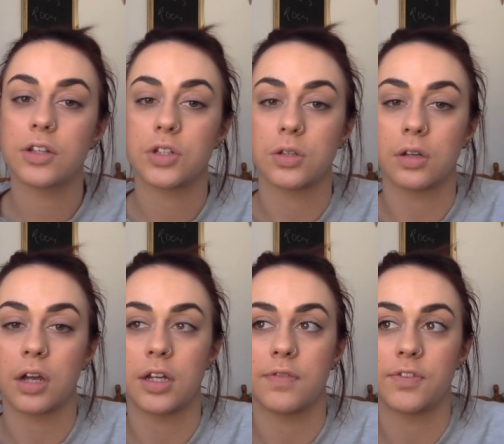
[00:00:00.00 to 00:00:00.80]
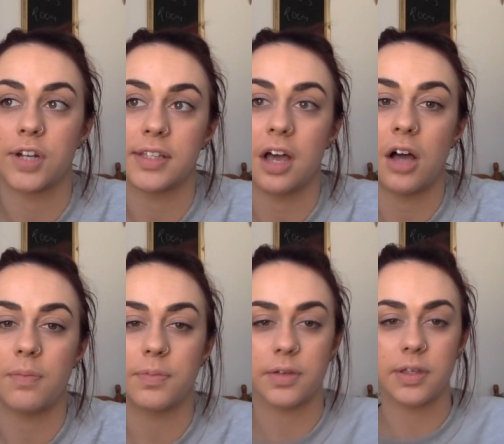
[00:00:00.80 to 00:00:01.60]
to kind of dress it up
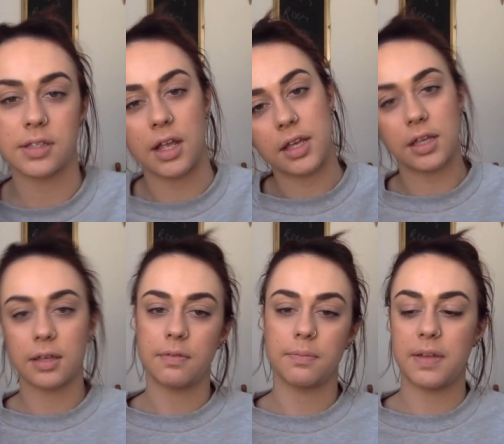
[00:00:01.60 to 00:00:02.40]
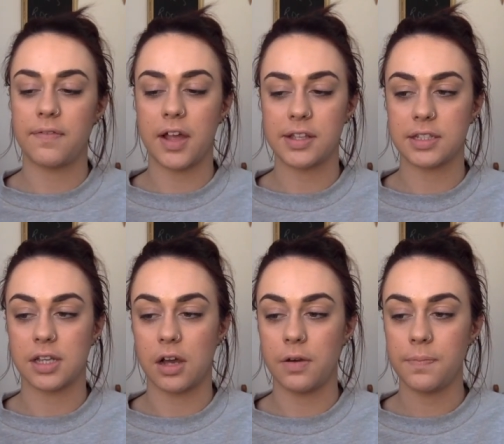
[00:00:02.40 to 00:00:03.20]
so it's like a bit
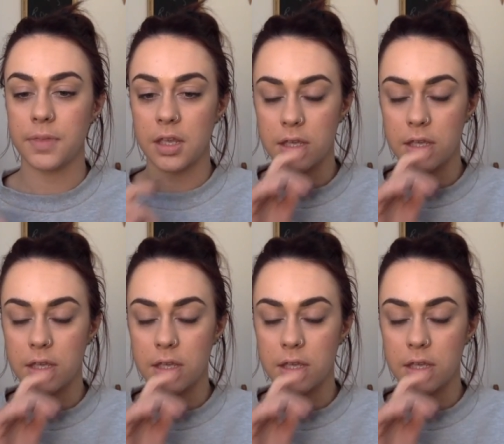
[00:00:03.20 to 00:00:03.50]
versatile.